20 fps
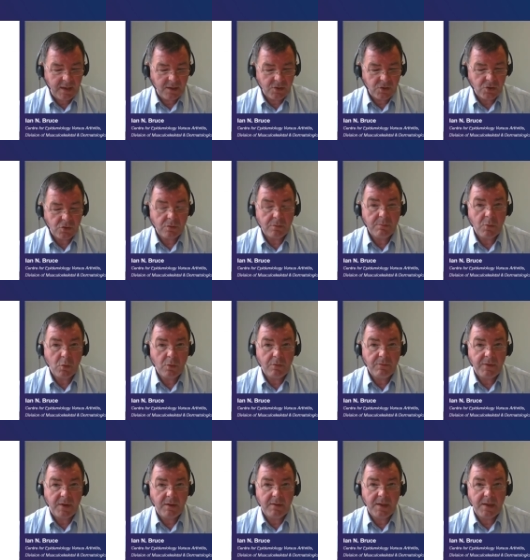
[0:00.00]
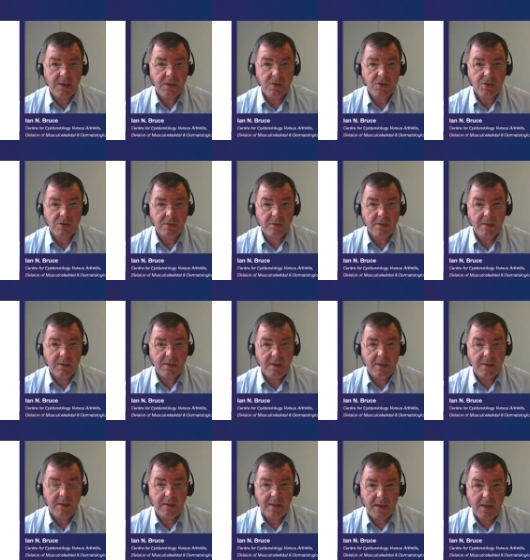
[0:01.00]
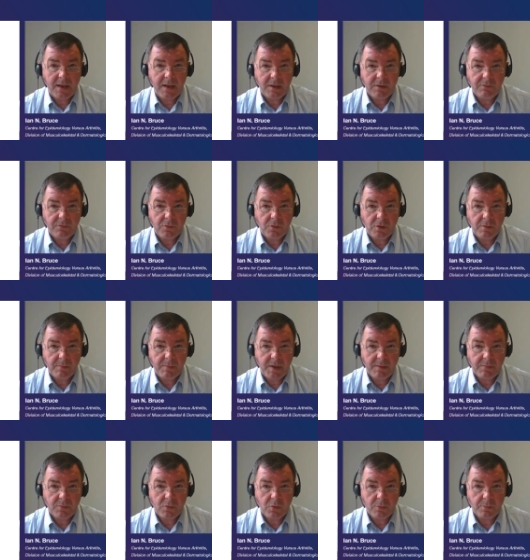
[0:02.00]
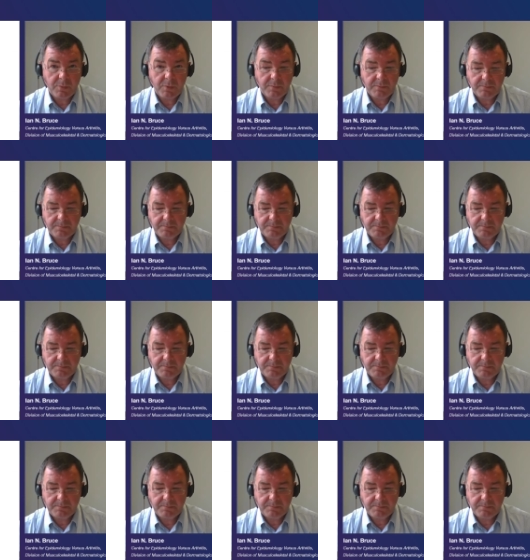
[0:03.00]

showed more variation in the anifrolumab group.